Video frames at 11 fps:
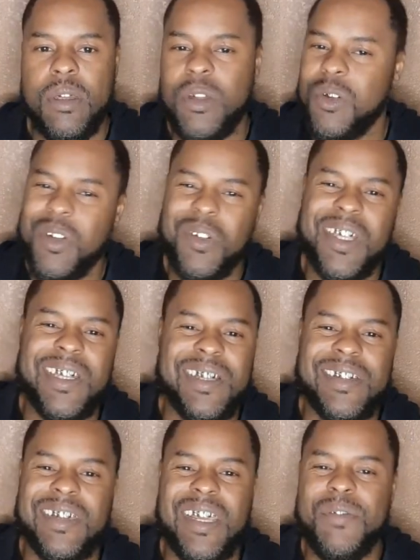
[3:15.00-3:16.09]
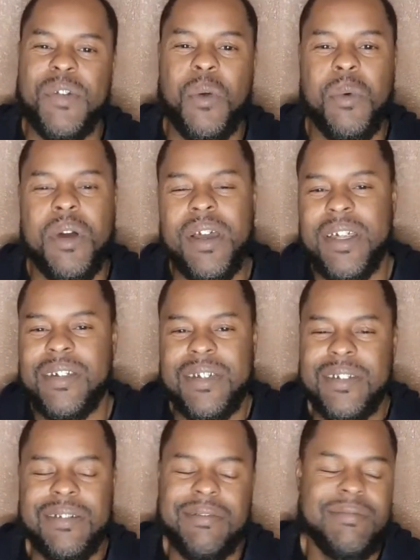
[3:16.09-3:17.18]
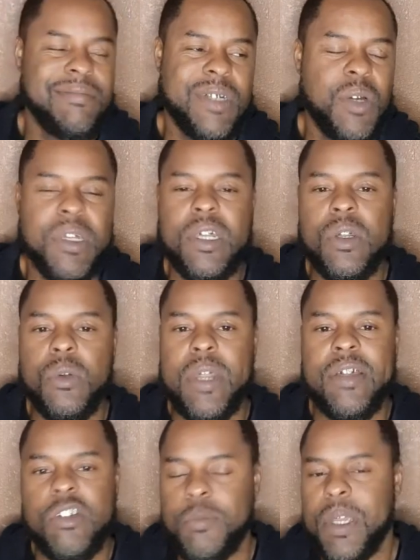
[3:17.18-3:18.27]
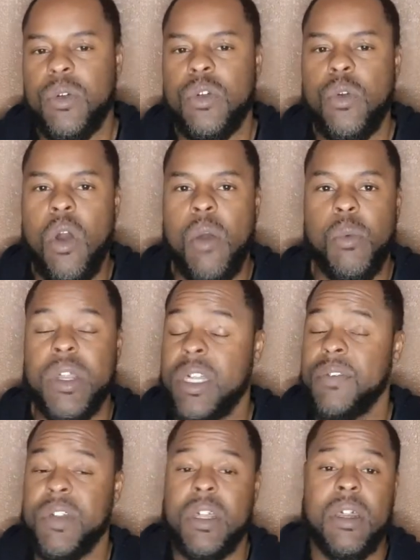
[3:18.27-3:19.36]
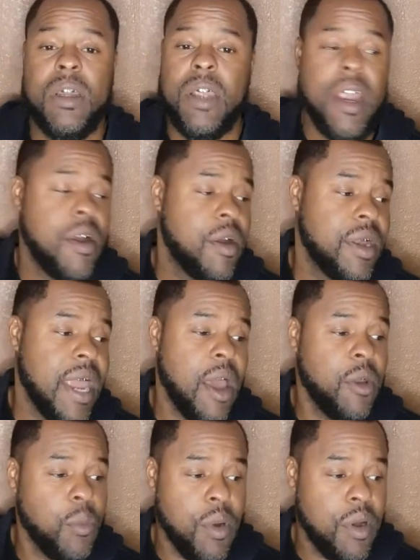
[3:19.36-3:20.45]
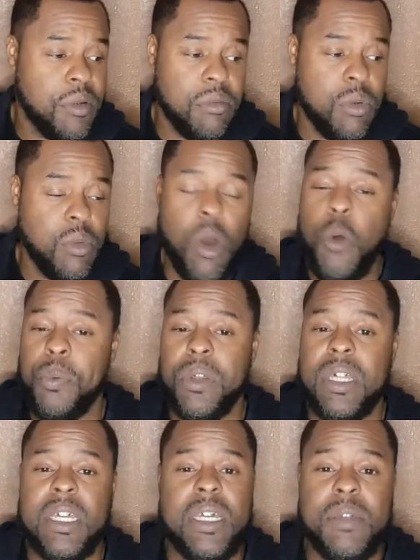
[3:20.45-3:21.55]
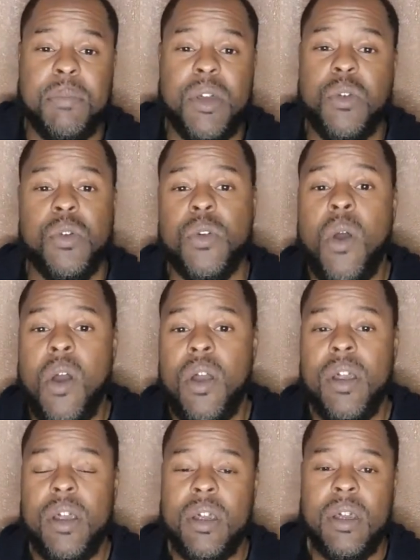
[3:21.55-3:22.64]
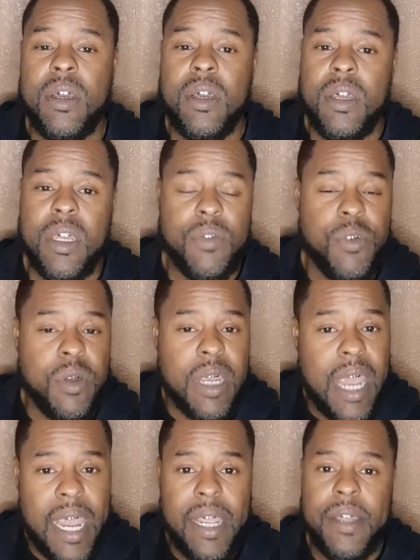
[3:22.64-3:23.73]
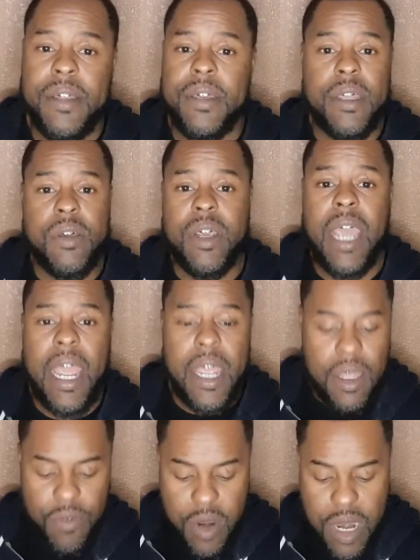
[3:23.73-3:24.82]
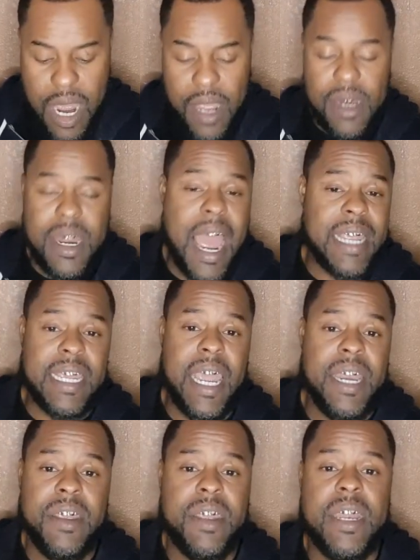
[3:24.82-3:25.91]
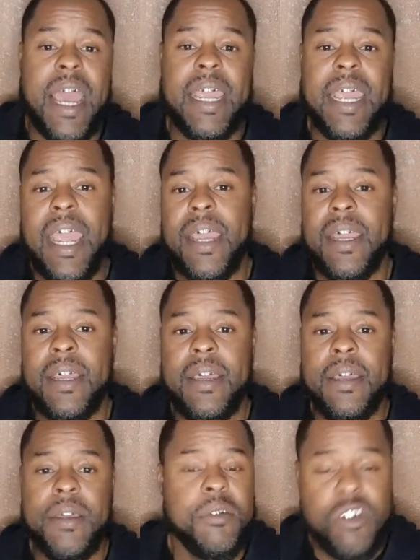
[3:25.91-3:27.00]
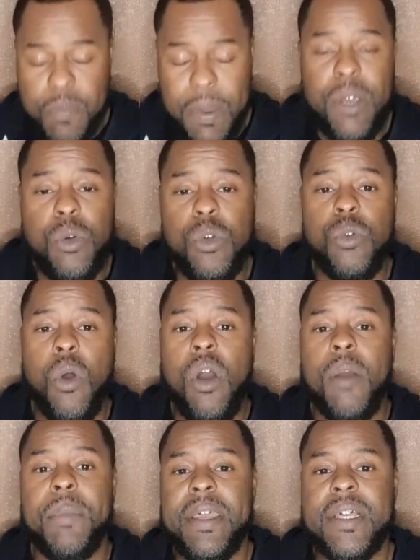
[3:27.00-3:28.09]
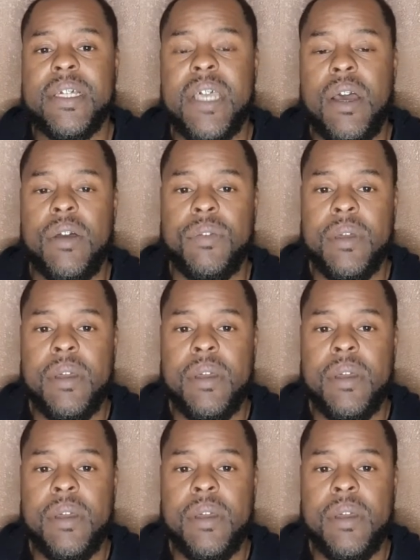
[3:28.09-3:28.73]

You know, you don't need to deceive no one. It's you don't need to do that. Just be who you are. We're living in the era now to where you openly can be who you are. If you're gay, then you're gay. If you're not not gay, then you're not gay. Just be who you are. Be yourself.